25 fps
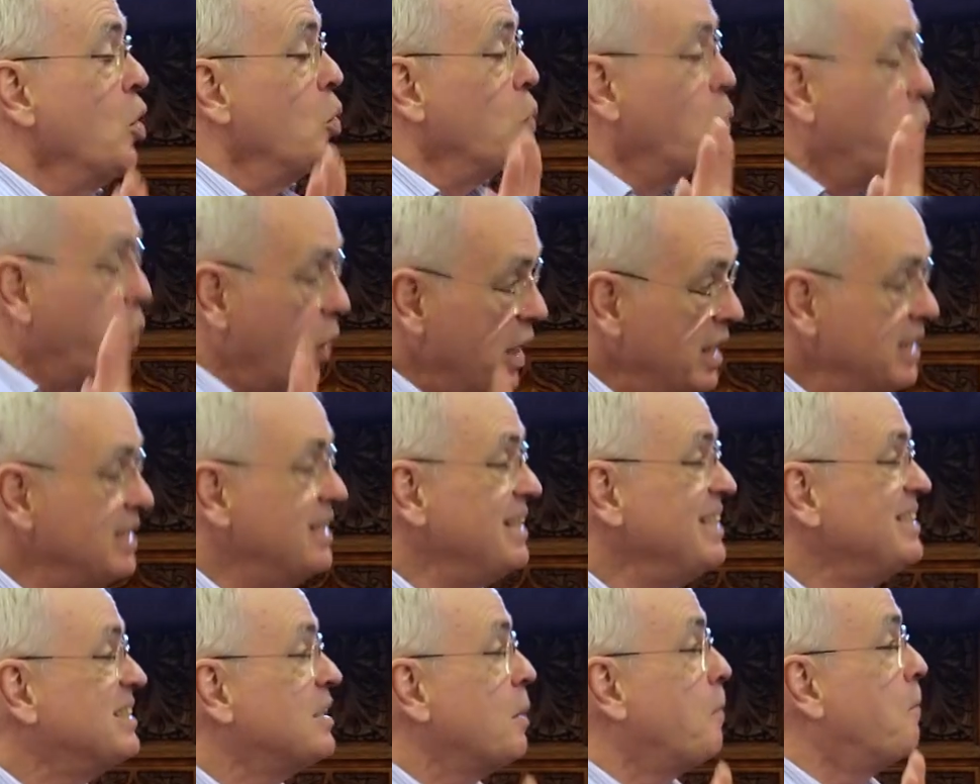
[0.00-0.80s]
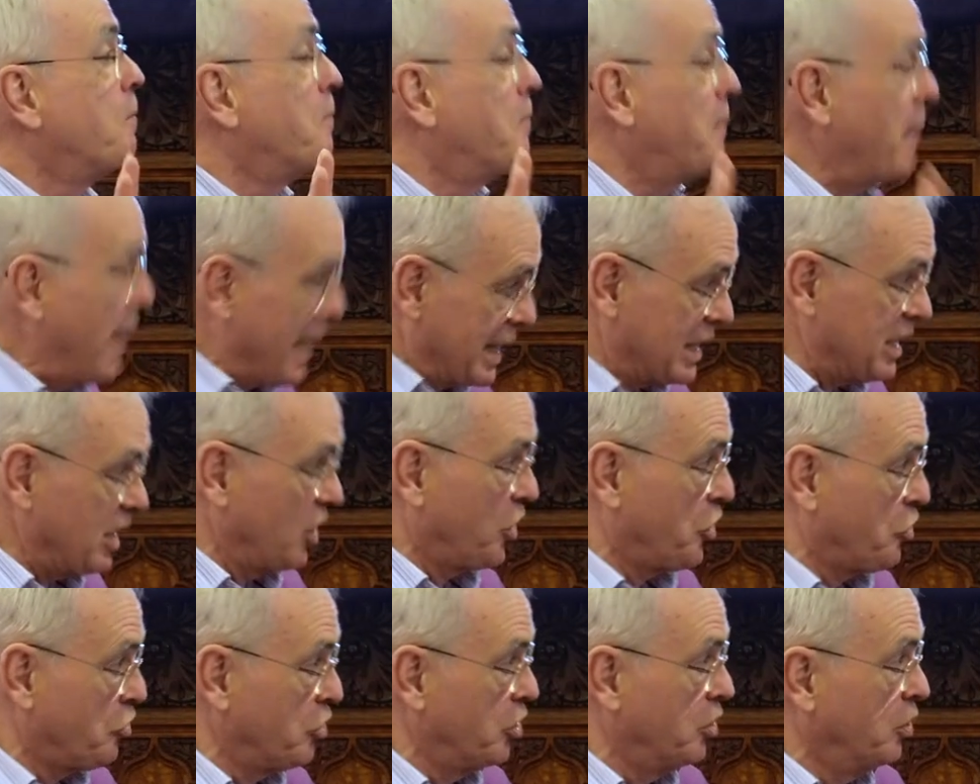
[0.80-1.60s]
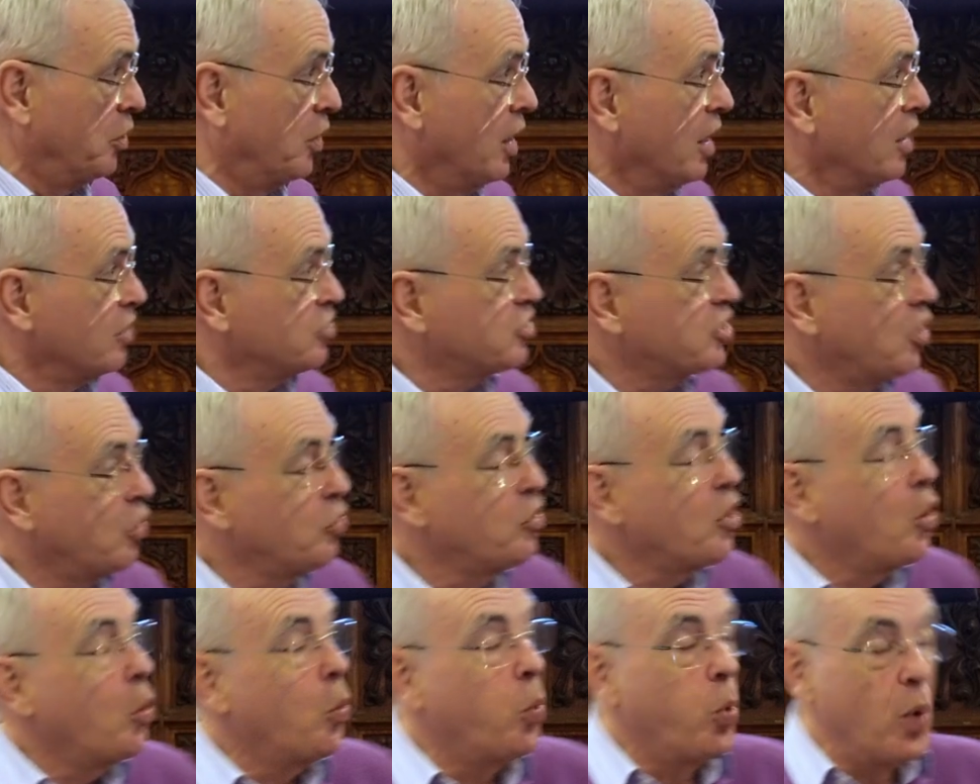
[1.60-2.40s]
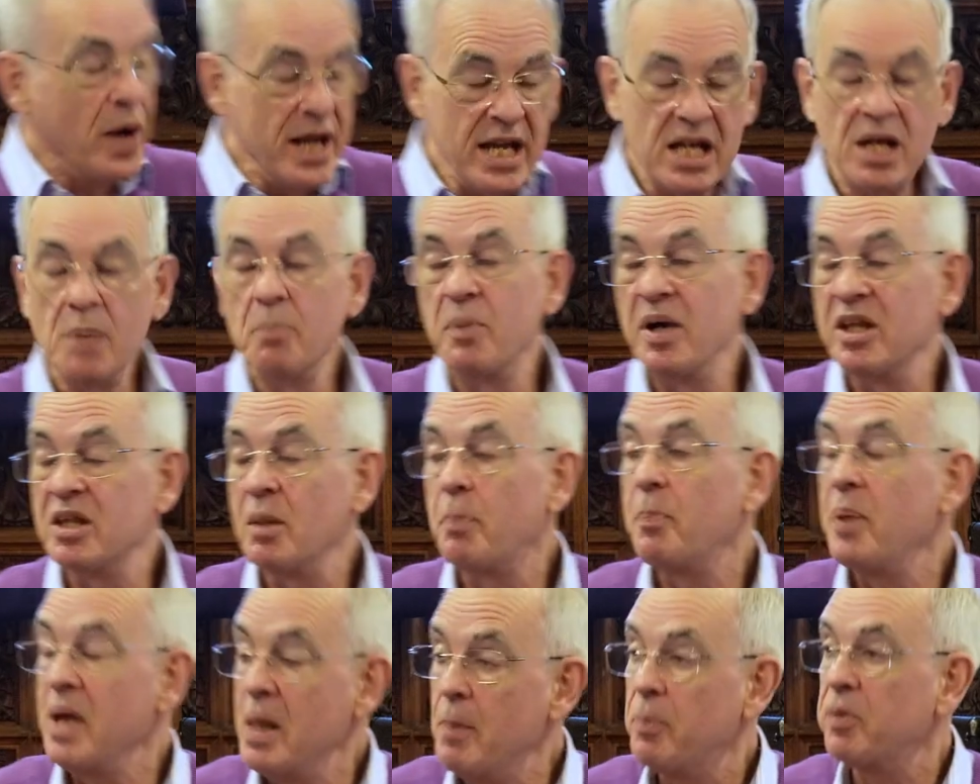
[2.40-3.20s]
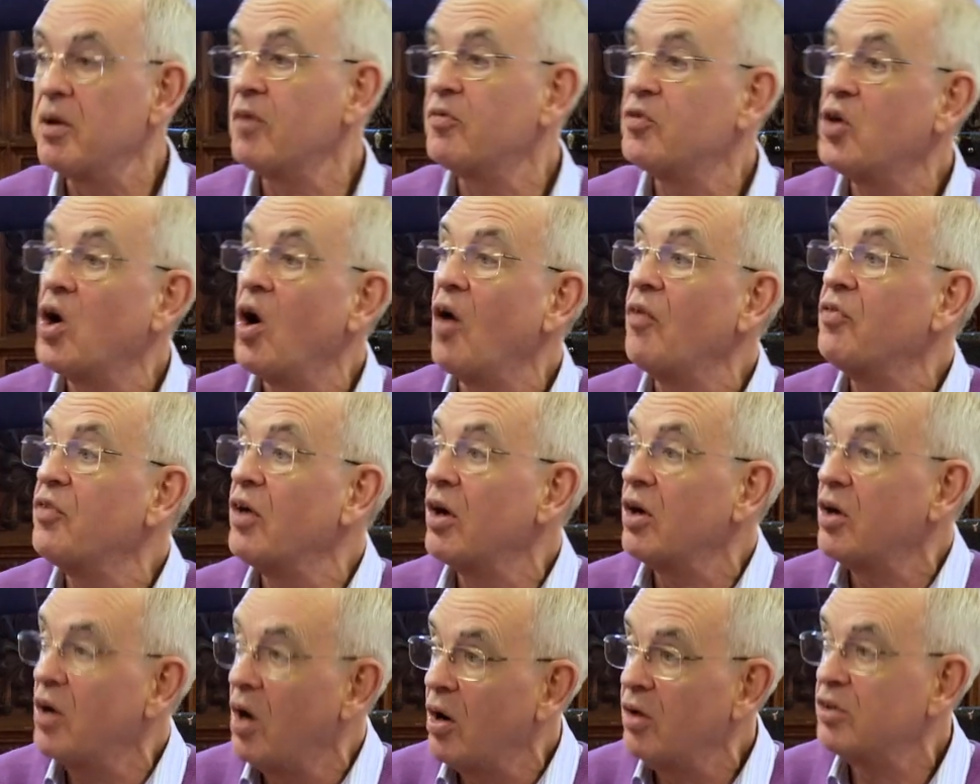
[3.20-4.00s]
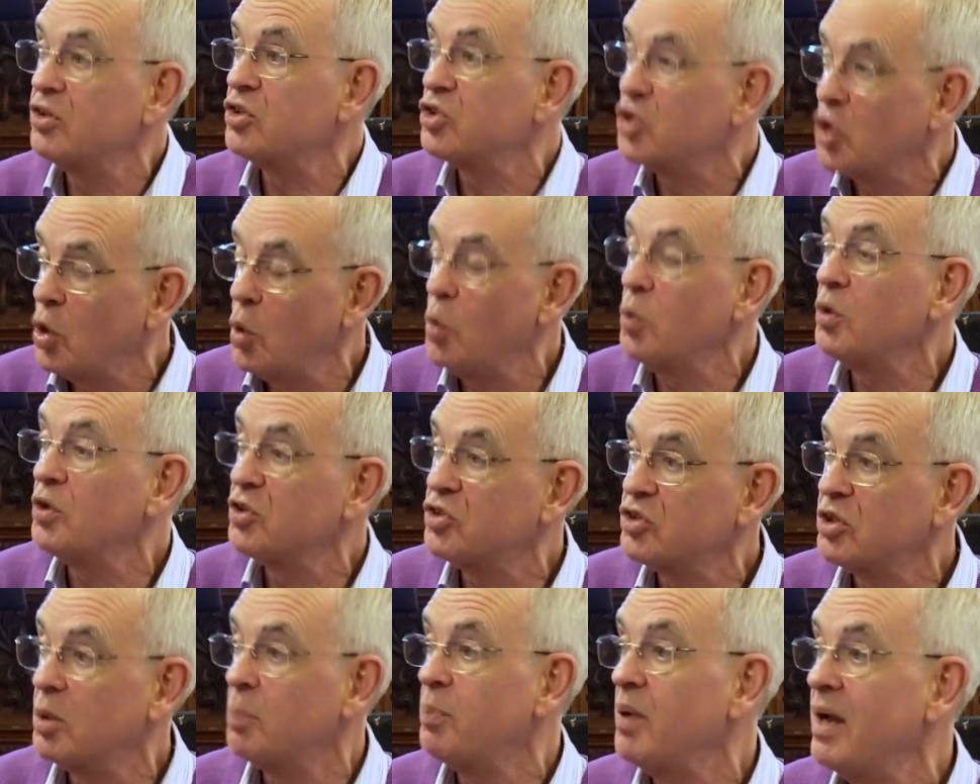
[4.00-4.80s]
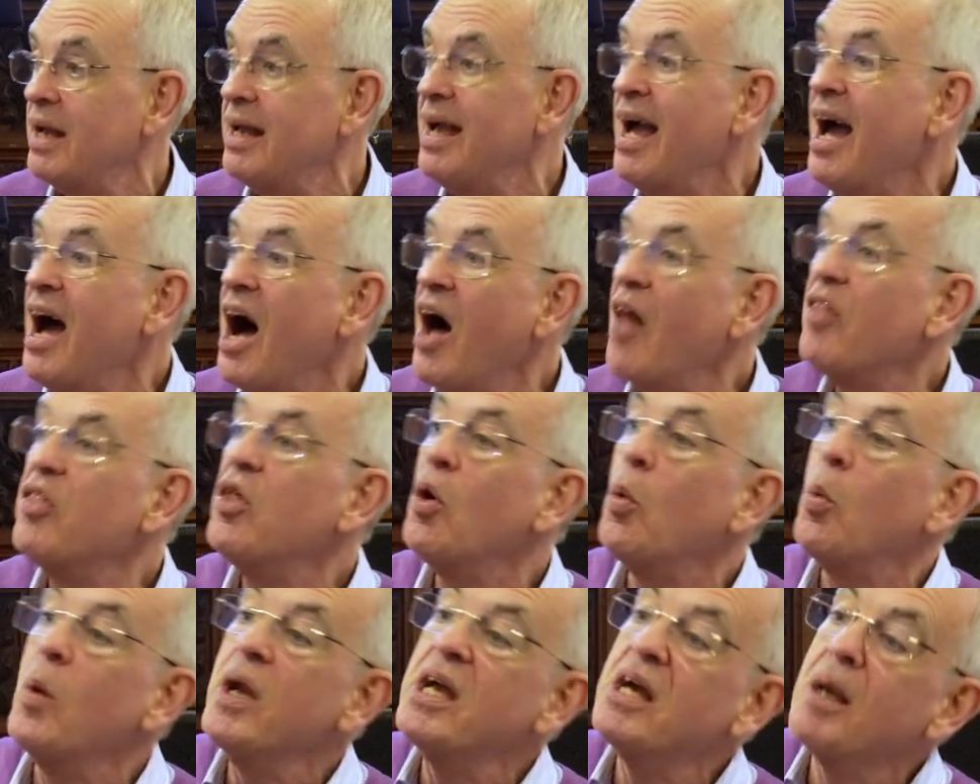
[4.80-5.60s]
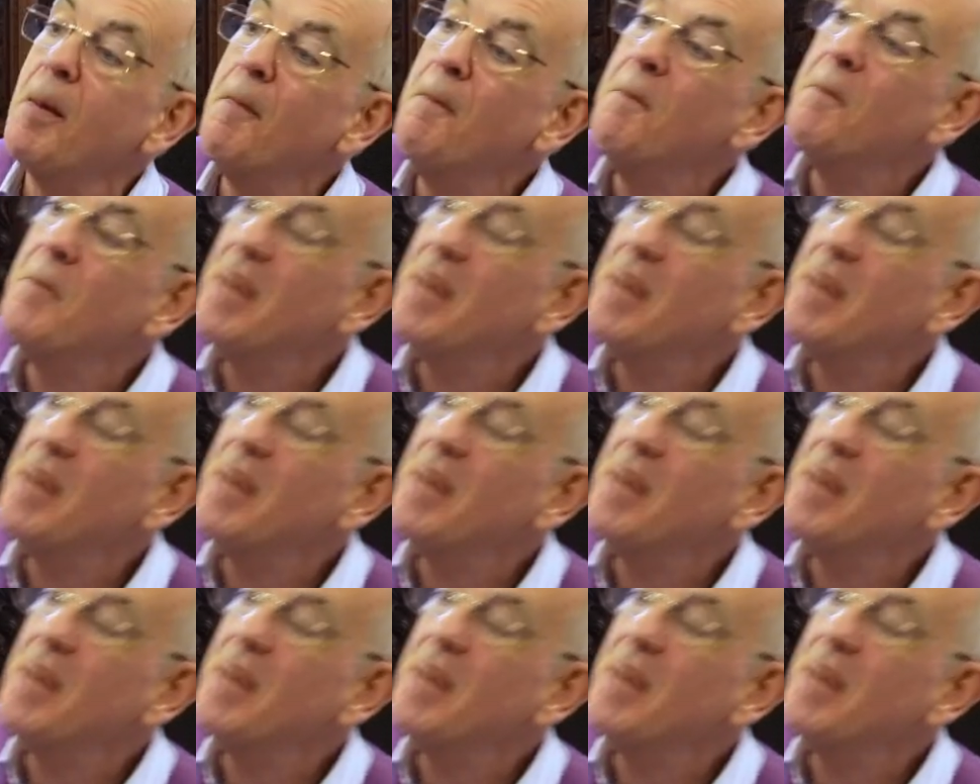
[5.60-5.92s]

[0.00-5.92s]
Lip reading: we need to battle through so that we can be the people of God that God has called us to be, and that we can